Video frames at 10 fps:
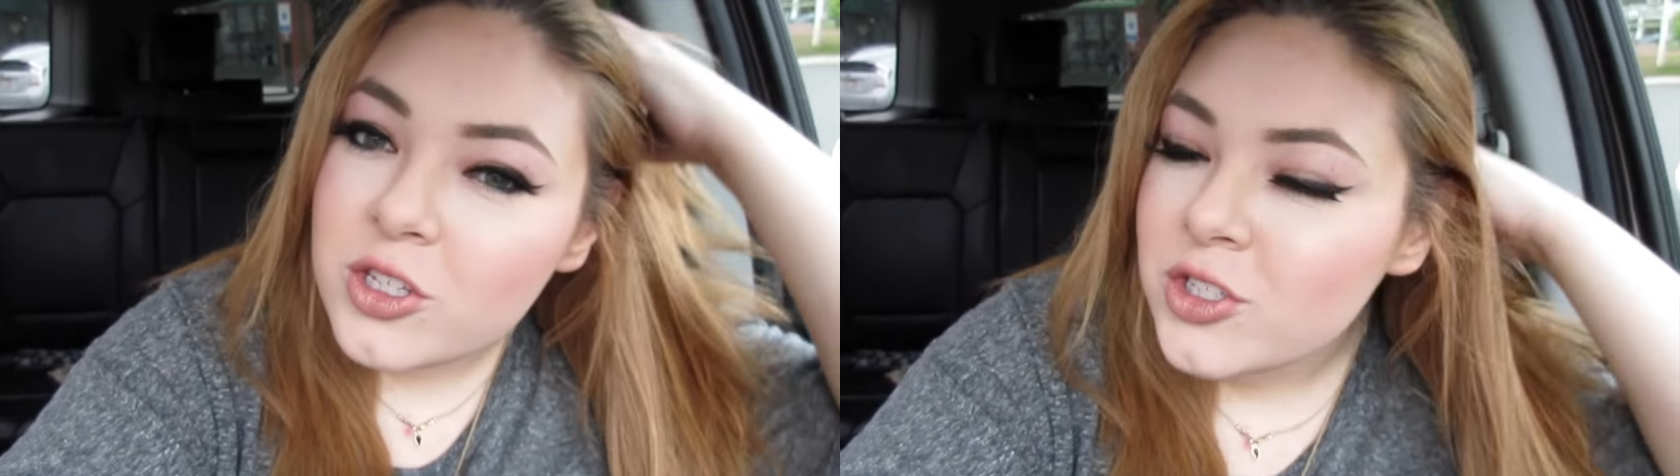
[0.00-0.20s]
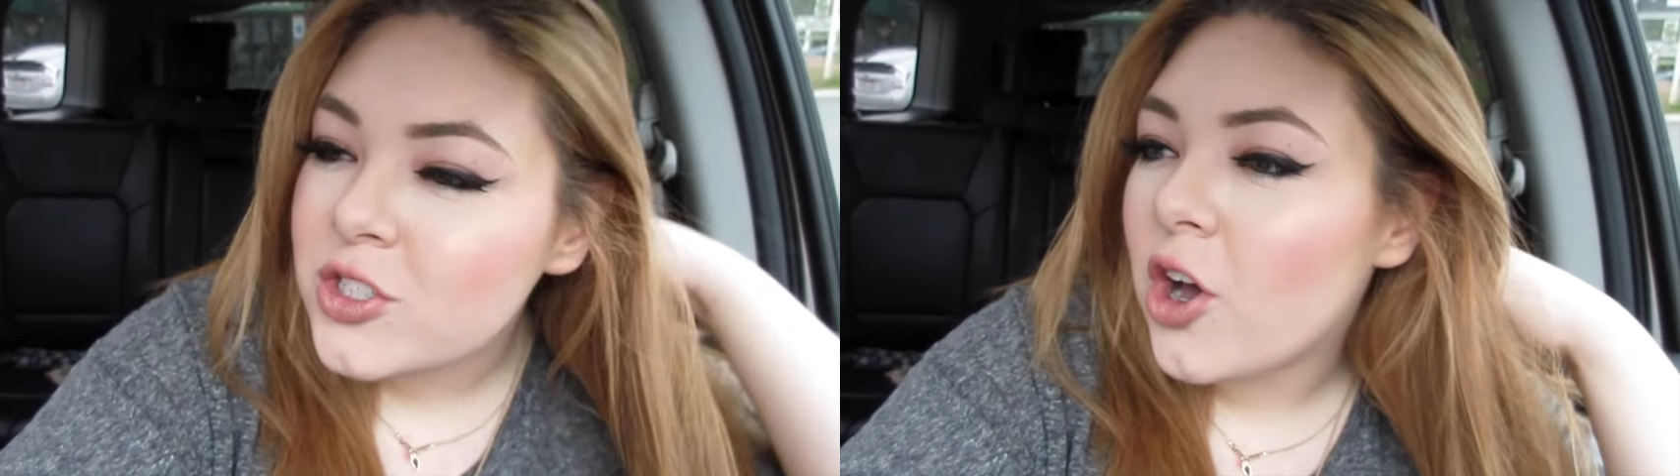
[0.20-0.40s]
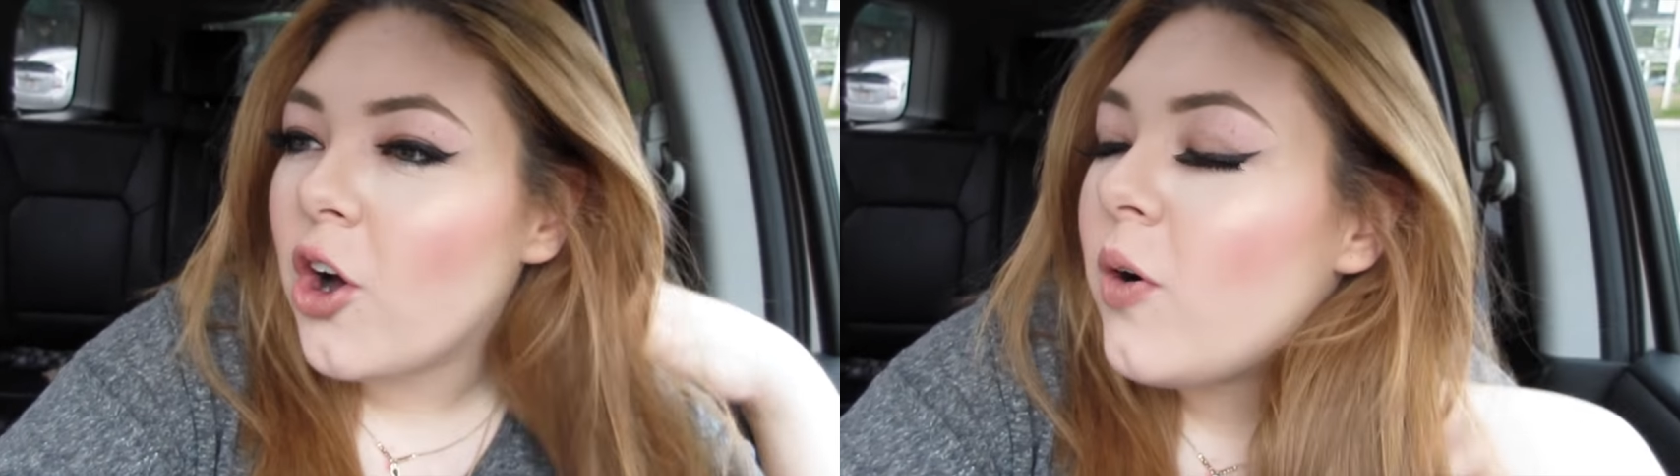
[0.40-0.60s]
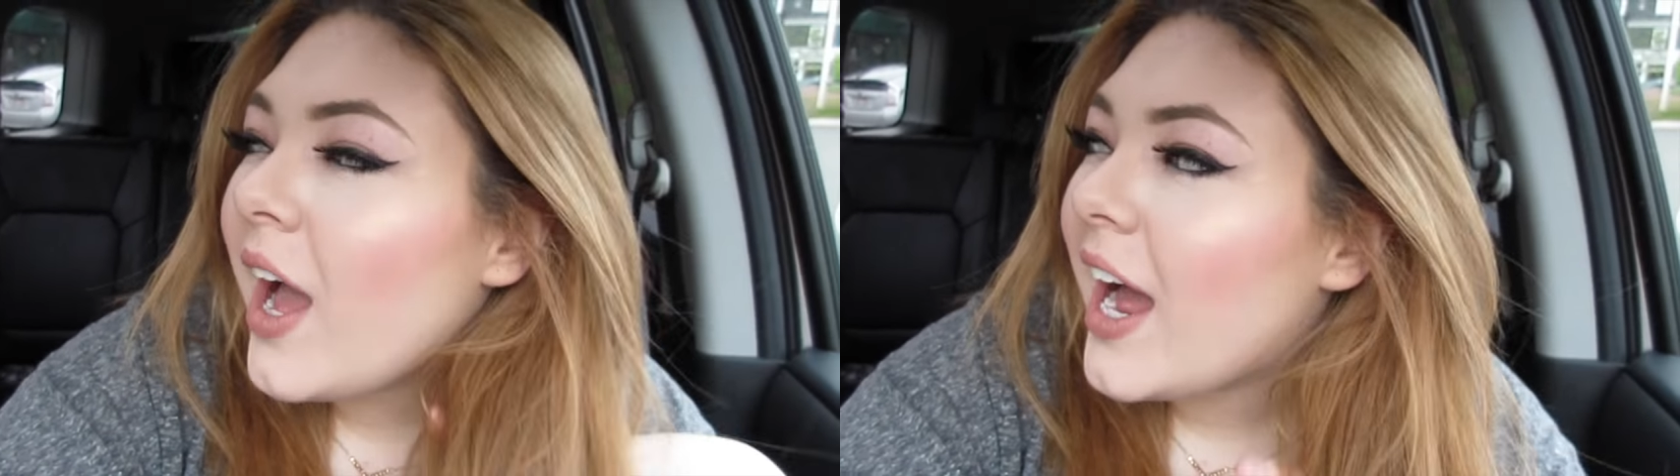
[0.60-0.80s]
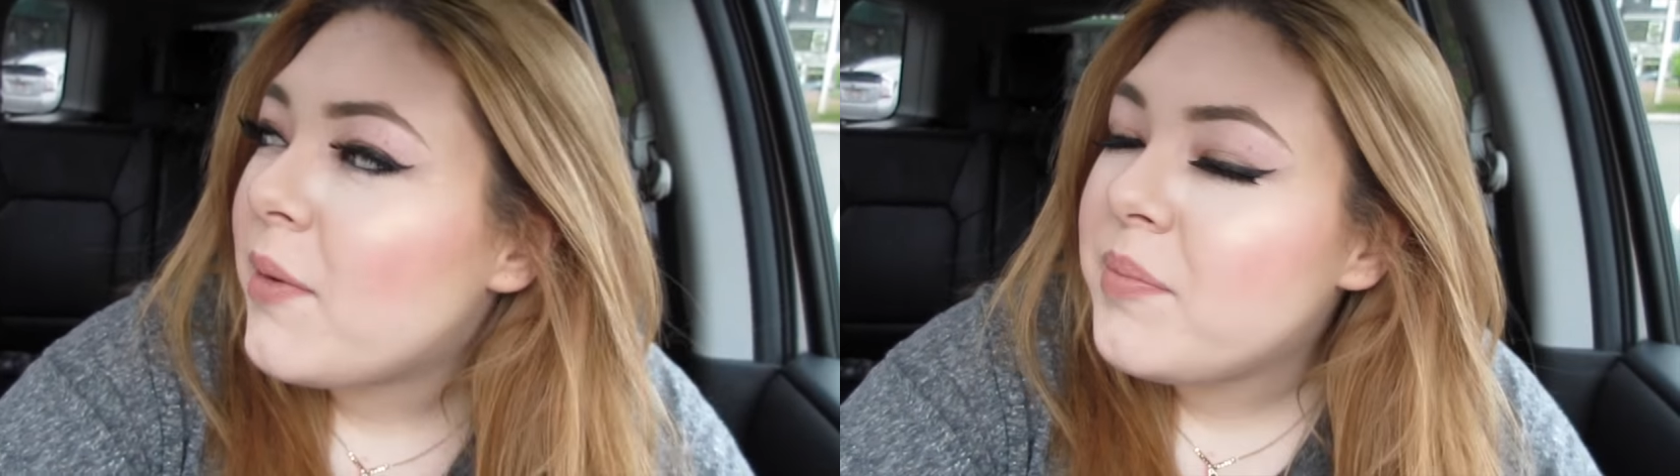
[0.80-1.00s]
so
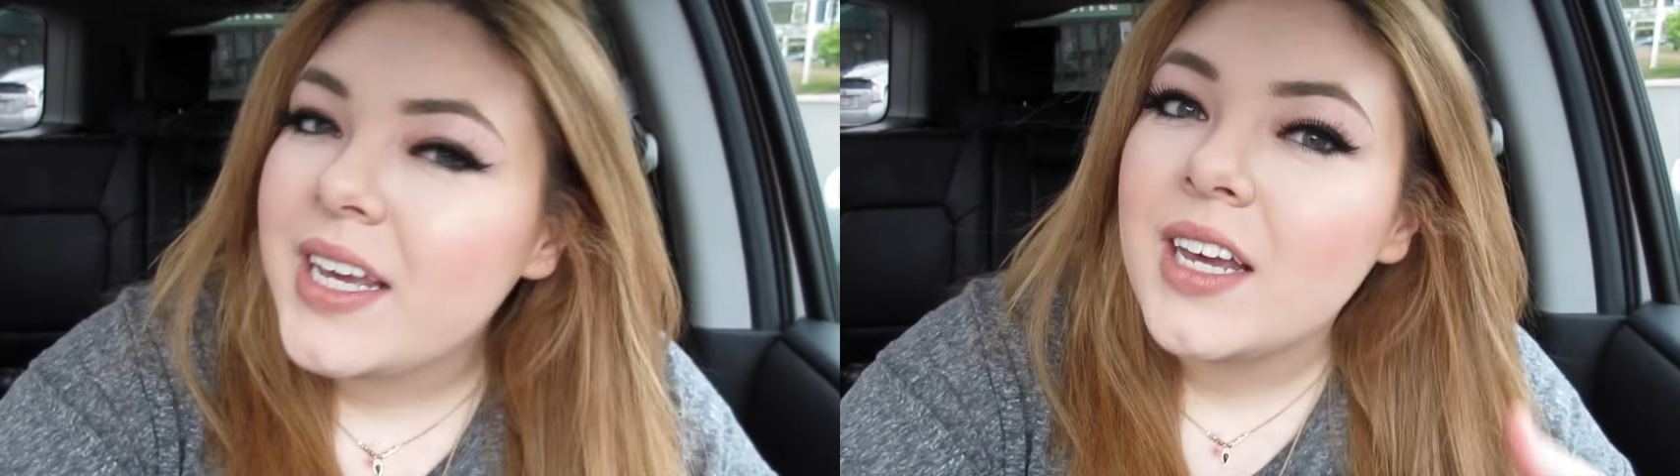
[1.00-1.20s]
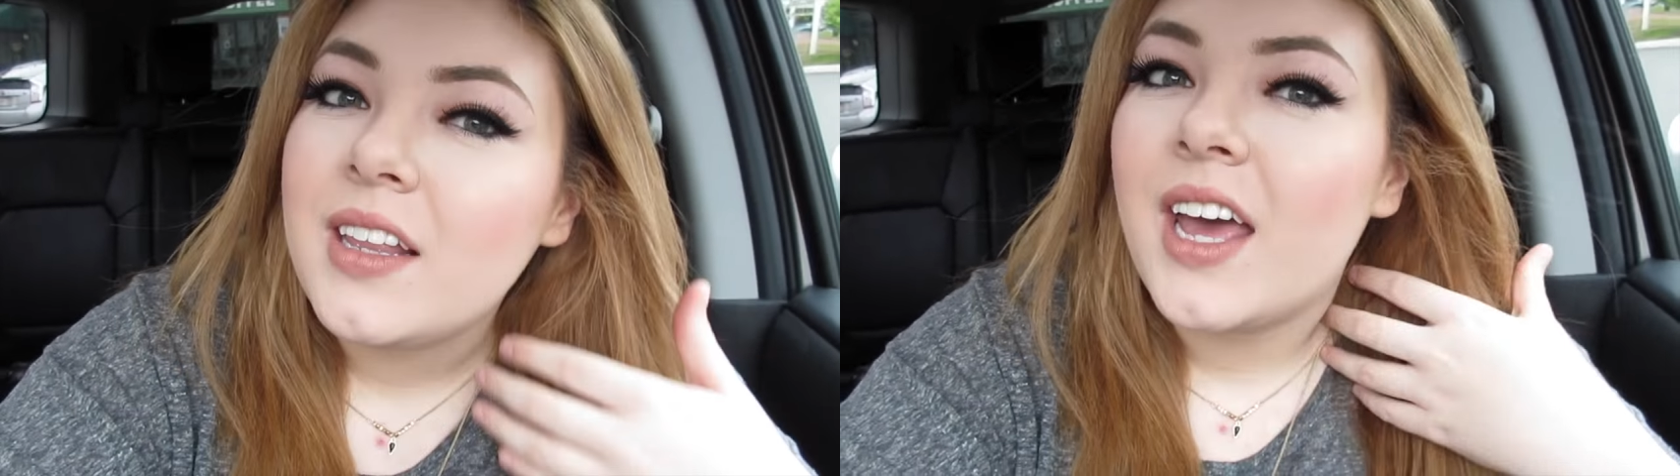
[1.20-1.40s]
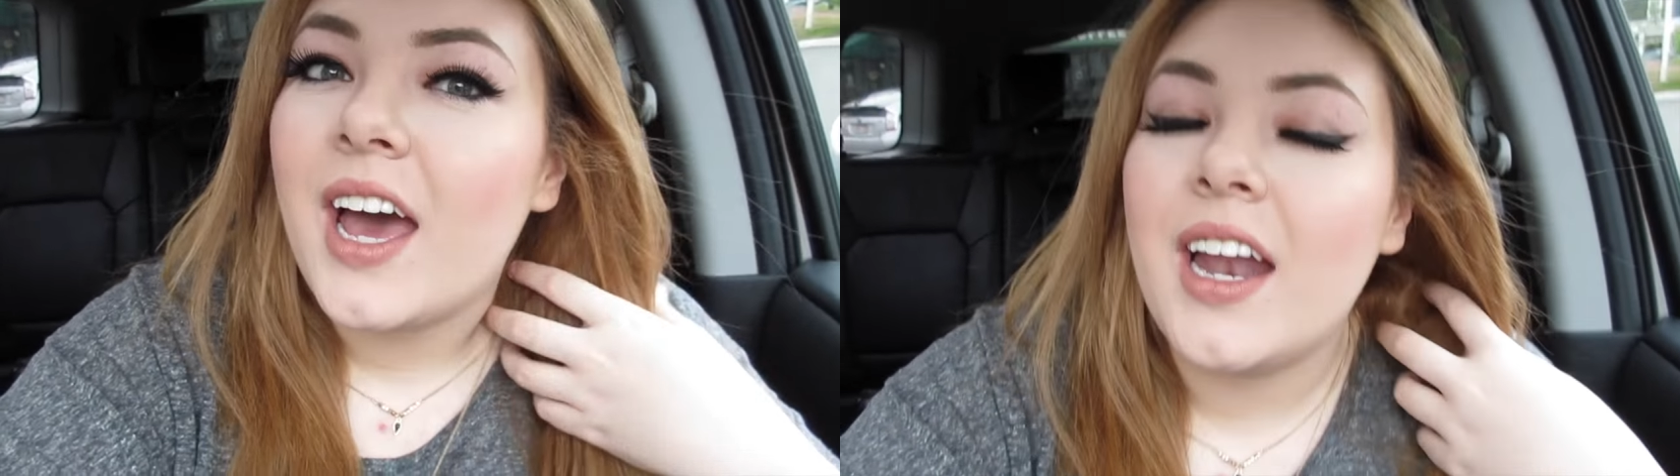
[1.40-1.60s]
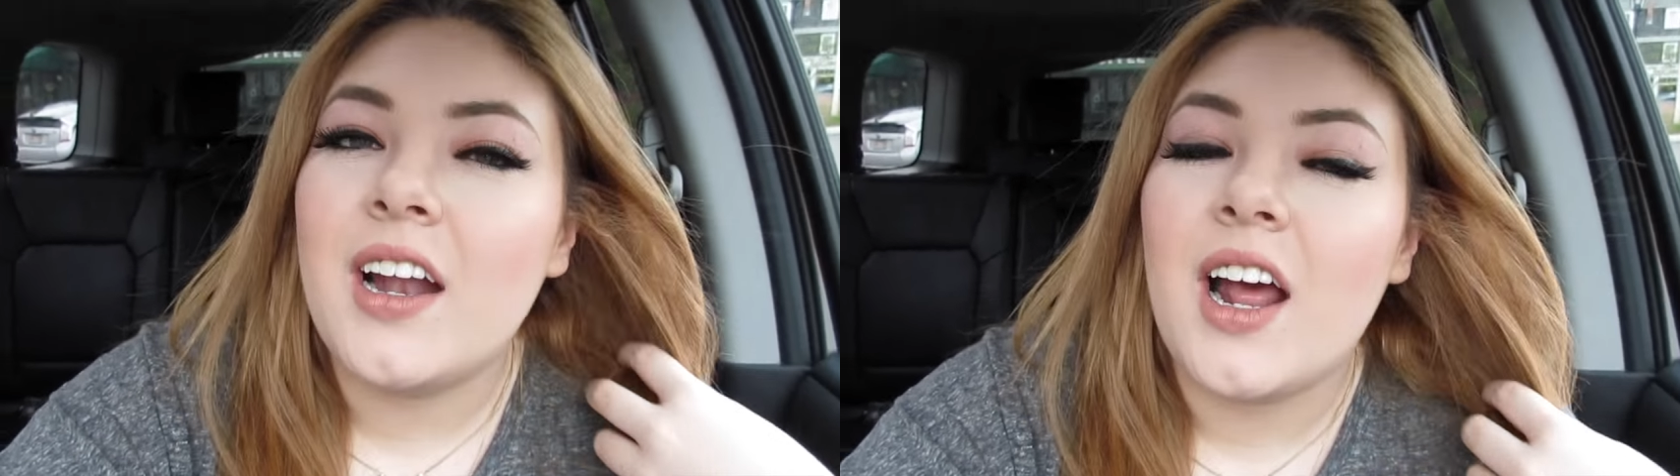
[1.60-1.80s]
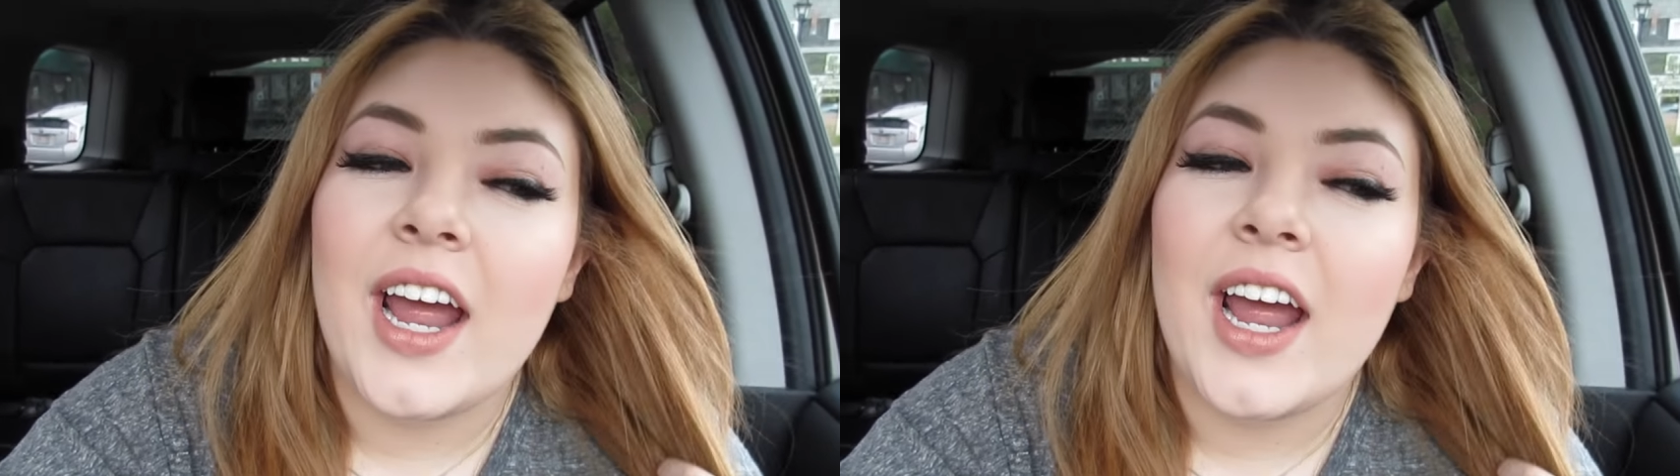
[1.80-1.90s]
happy that